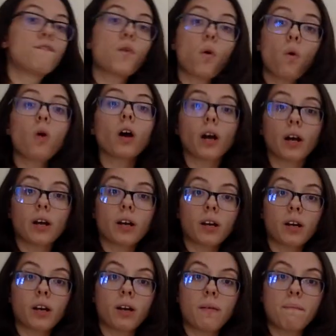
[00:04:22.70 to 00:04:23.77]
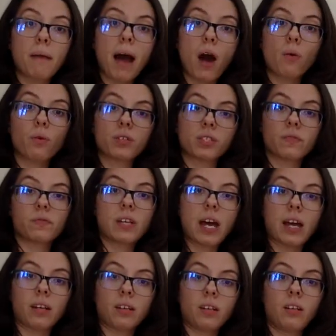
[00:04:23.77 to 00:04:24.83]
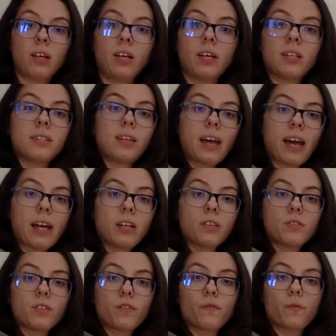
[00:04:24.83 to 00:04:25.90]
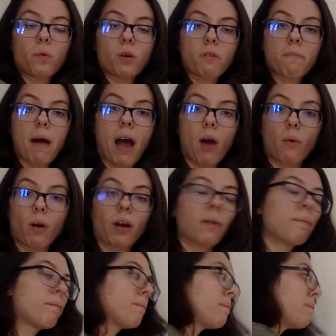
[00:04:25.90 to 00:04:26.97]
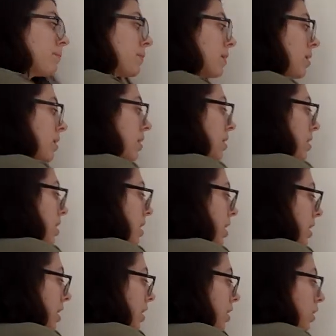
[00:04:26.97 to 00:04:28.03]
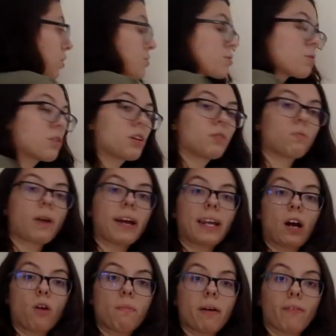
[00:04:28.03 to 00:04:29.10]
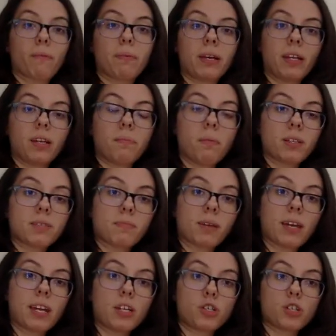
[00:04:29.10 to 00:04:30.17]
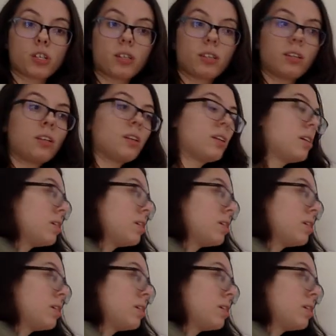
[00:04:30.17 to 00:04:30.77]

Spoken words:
4 powers of 10. 10 to the fourth power. I also could write out my repeated multiplication